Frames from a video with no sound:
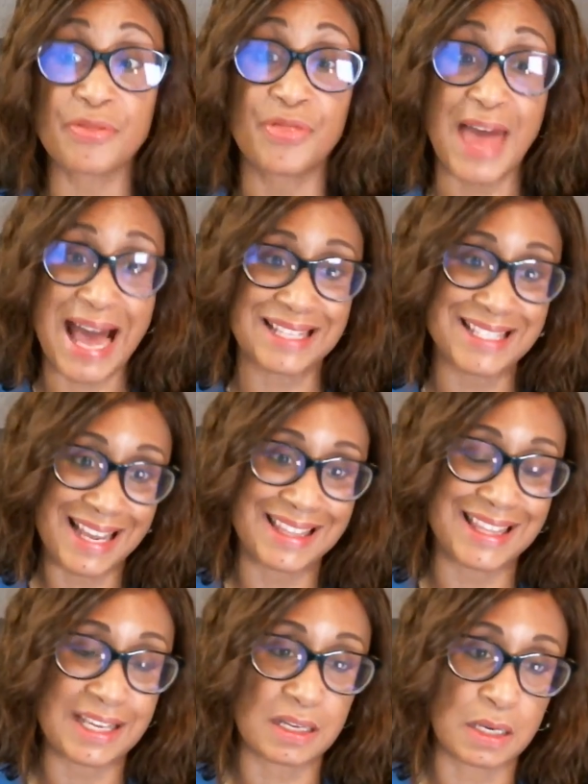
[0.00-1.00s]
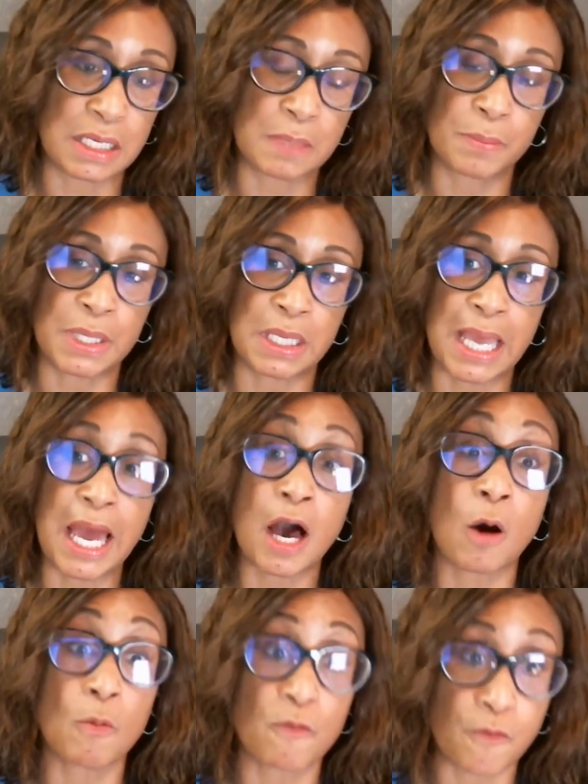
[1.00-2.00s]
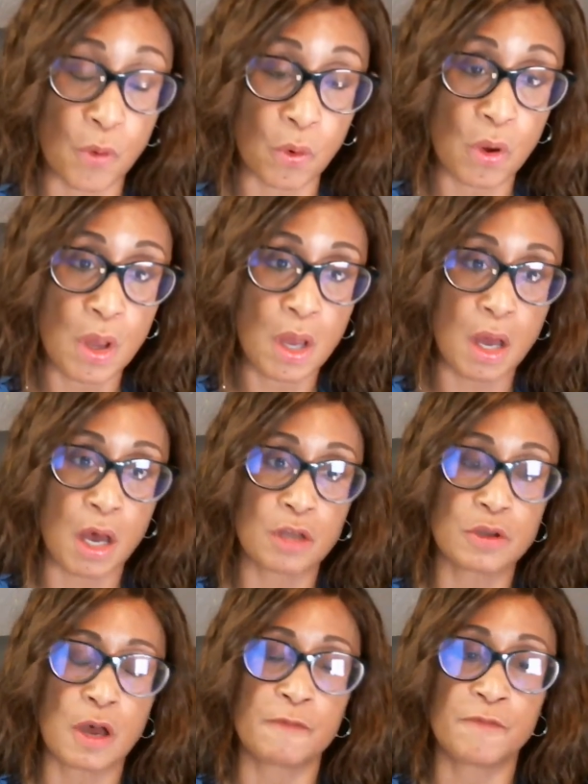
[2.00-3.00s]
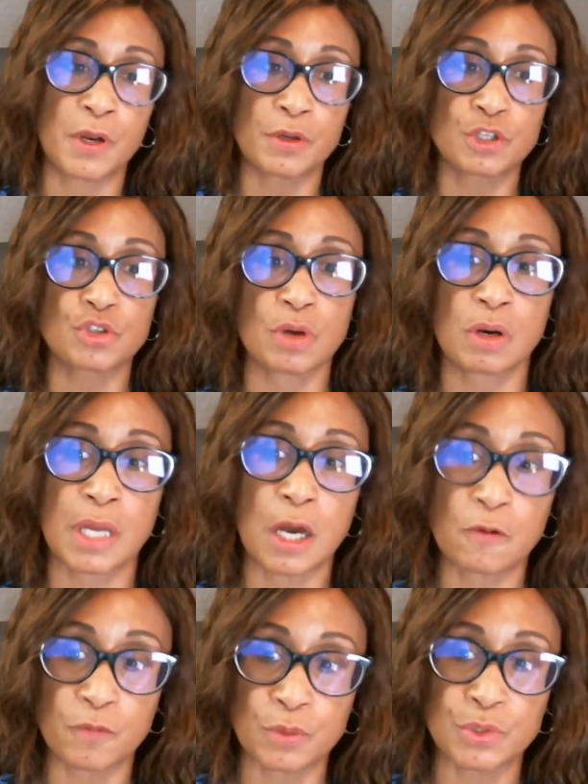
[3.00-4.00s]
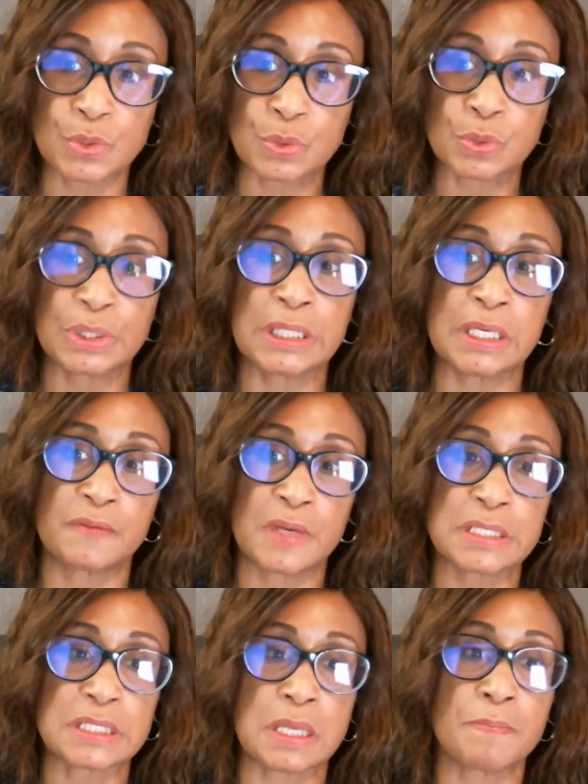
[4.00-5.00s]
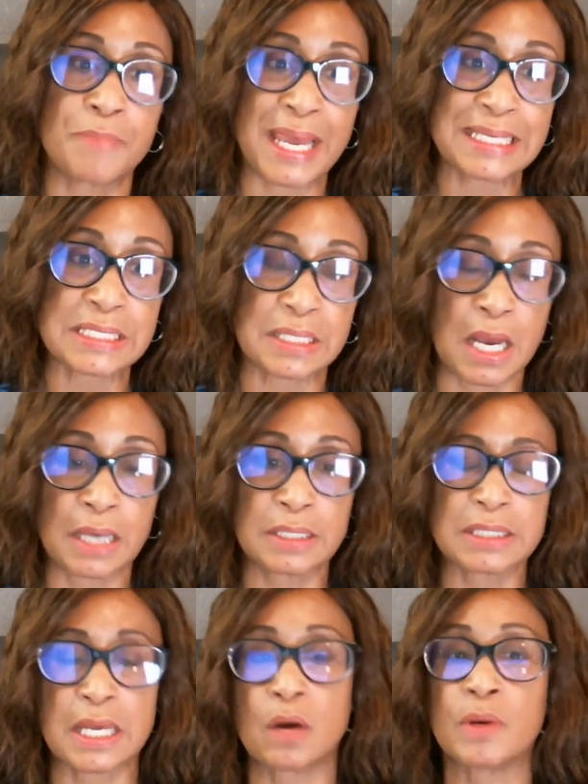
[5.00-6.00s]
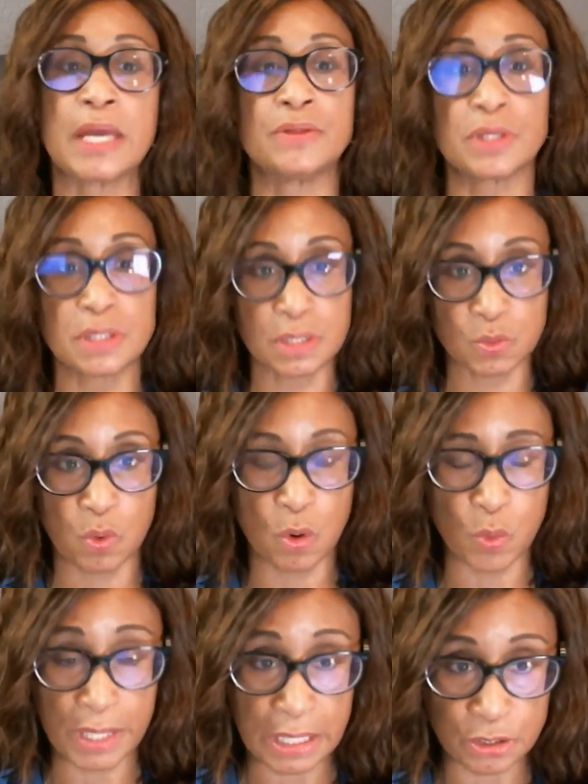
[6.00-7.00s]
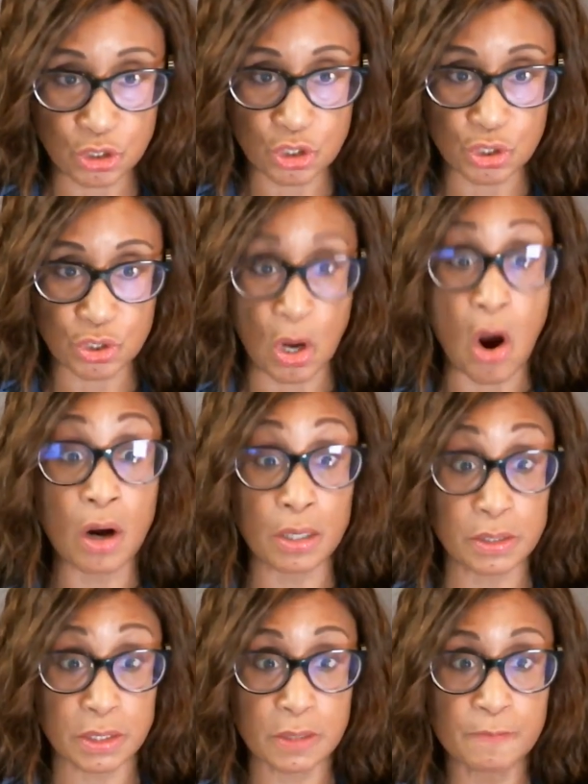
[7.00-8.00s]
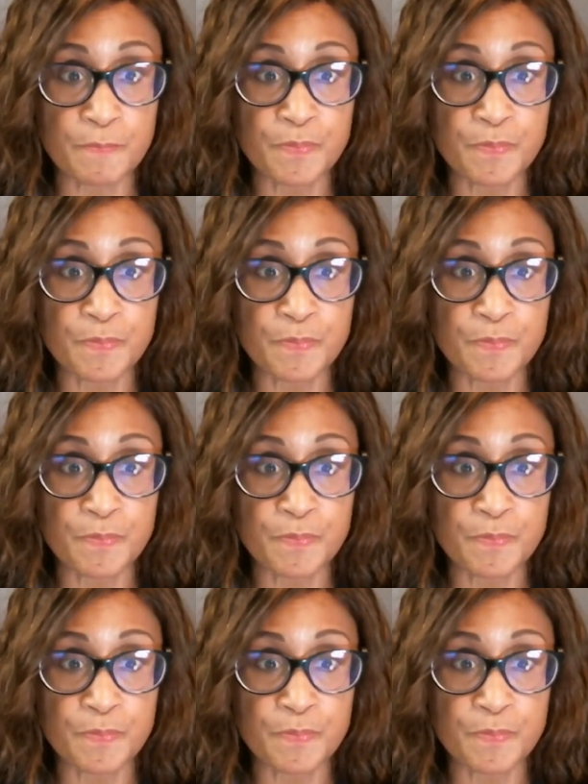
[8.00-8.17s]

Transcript: that's, I think, going to be helpful, a very strong, helpful tool to give us some baseline and say, okay, this is where we can start.